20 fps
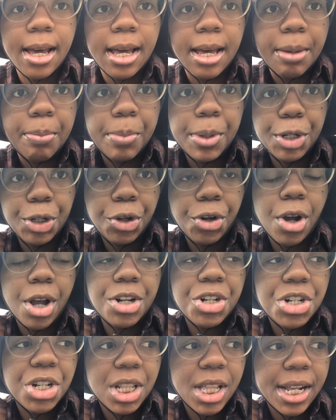butter
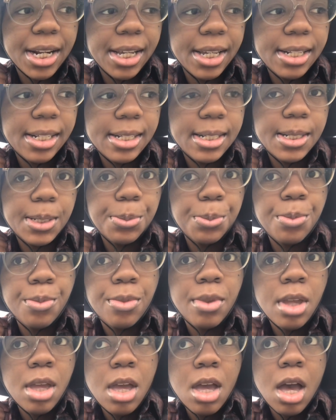crunch lettuce.
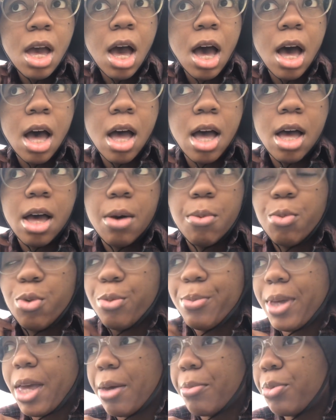We'll
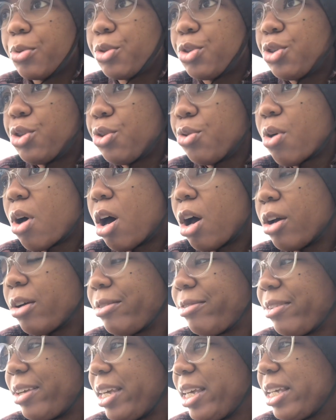be able to
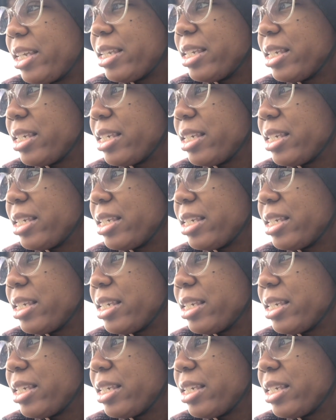harvest